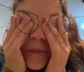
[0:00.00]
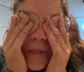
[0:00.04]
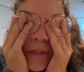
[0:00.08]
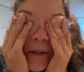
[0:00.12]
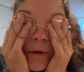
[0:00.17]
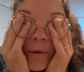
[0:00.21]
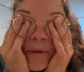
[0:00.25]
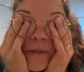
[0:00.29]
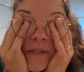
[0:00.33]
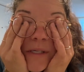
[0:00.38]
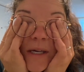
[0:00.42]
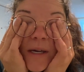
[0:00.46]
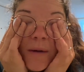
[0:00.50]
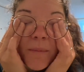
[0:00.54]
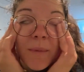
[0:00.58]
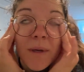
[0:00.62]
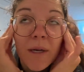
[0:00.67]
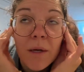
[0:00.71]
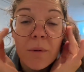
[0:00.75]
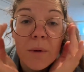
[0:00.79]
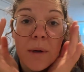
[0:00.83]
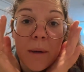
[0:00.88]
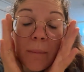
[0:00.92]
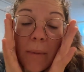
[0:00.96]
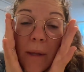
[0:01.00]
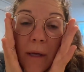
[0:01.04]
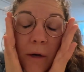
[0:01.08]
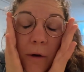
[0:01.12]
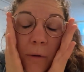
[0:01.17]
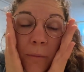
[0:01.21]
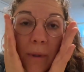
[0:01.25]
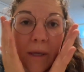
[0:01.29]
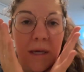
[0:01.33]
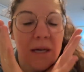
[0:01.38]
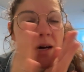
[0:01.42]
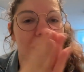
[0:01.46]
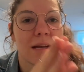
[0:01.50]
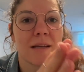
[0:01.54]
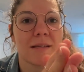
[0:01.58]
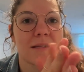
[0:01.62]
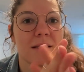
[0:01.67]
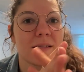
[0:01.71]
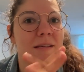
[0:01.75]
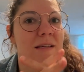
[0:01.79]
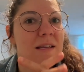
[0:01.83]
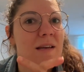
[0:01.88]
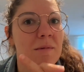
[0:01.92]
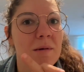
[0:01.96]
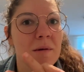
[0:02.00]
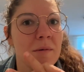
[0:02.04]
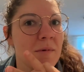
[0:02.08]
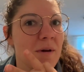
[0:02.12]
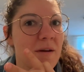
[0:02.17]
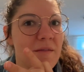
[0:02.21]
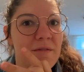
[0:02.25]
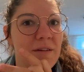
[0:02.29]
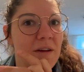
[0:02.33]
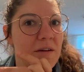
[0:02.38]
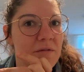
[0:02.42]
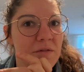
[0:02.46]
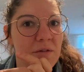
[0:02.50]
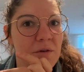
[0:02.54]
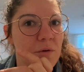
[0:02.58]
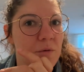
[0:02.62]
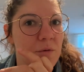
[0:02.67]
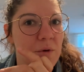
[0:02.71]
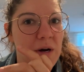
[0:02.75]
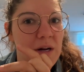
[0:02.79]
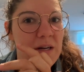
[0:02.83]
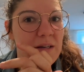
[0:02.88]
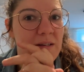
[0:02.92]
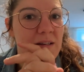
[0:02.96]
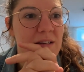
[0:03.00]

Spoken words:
There was like a minute where I'm like, oh my god, is this gonna be my favorite one?